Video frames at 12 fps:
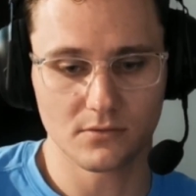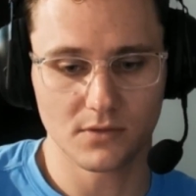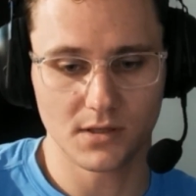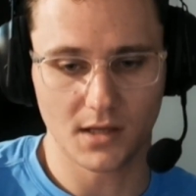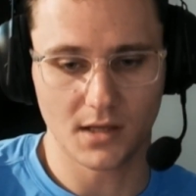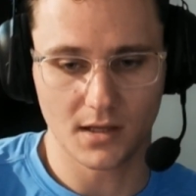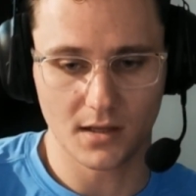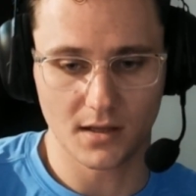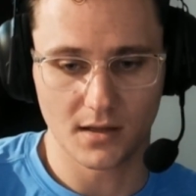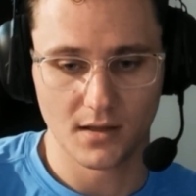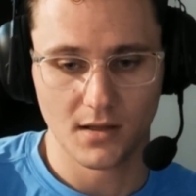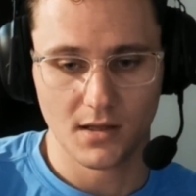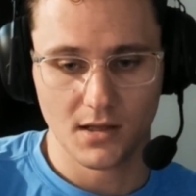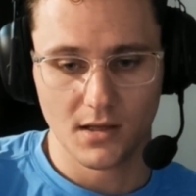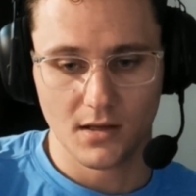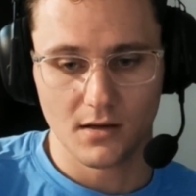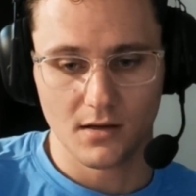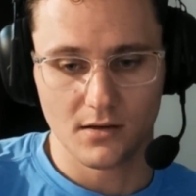Uh,
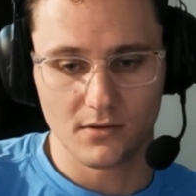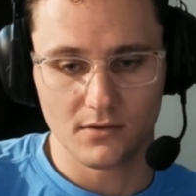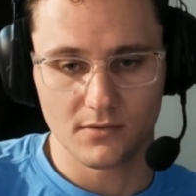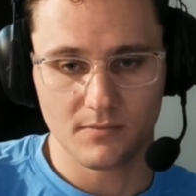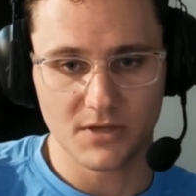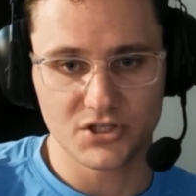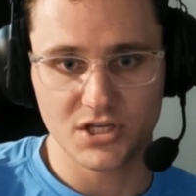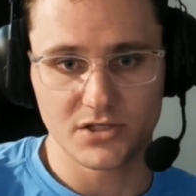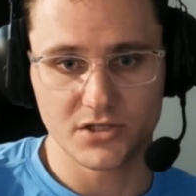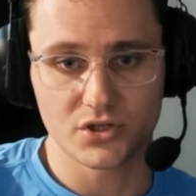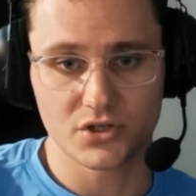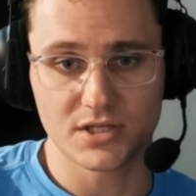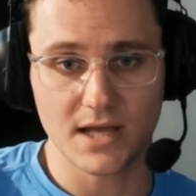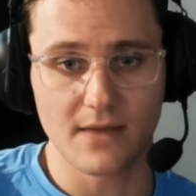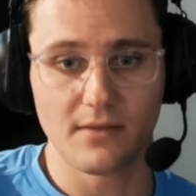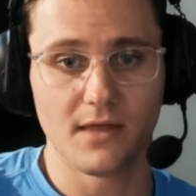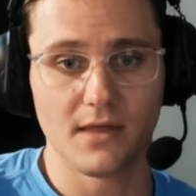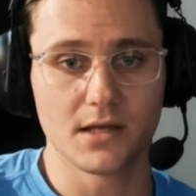Much easier said
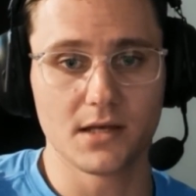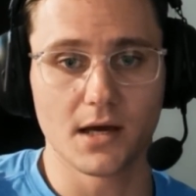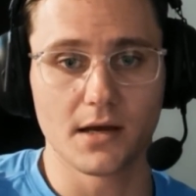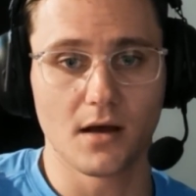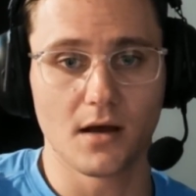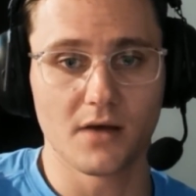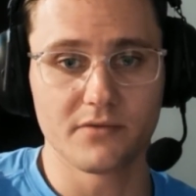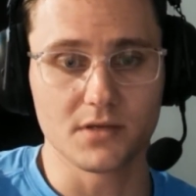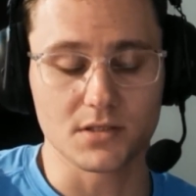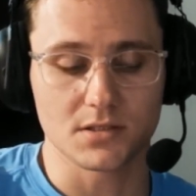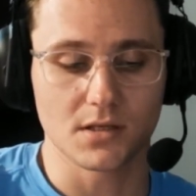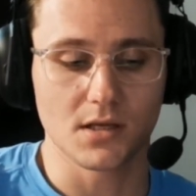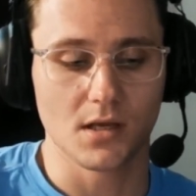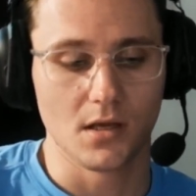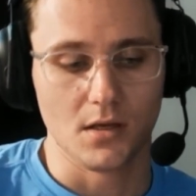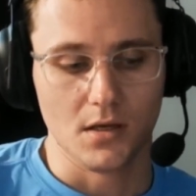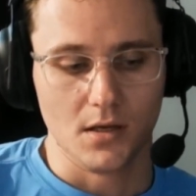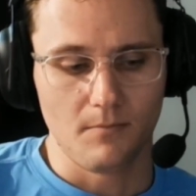than done, obviously.
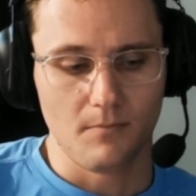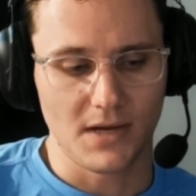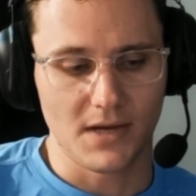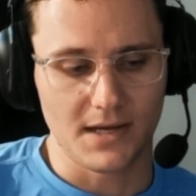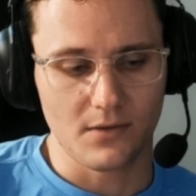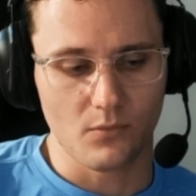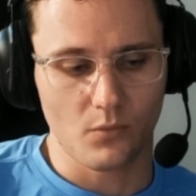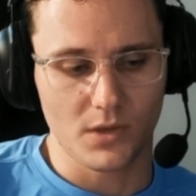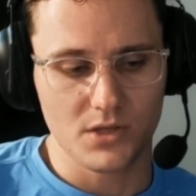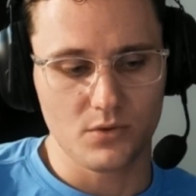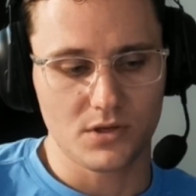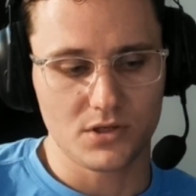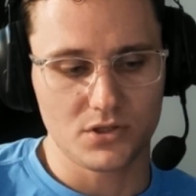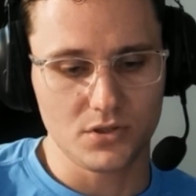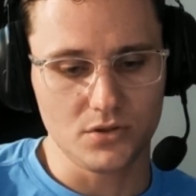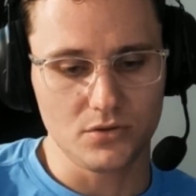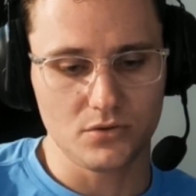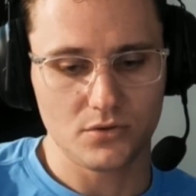But what you can
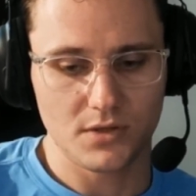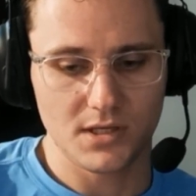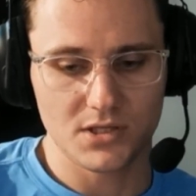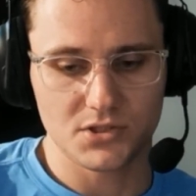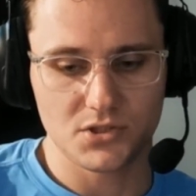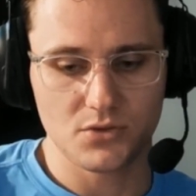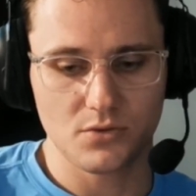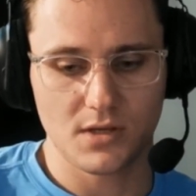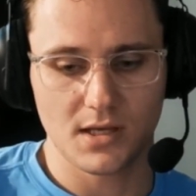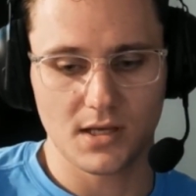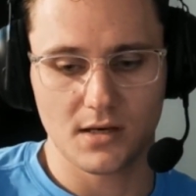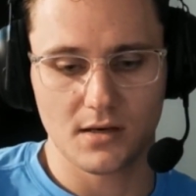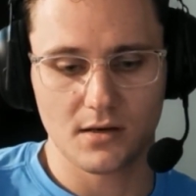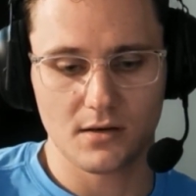do is you can